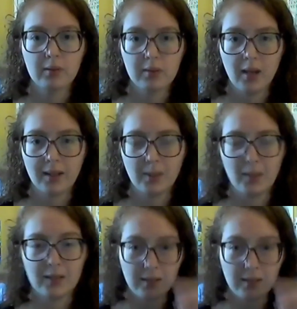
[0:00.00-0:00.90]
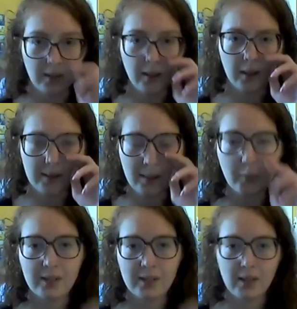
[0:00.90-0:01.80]
documents. There are
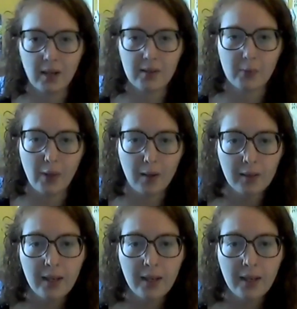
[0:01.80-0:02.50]
examples in there as well.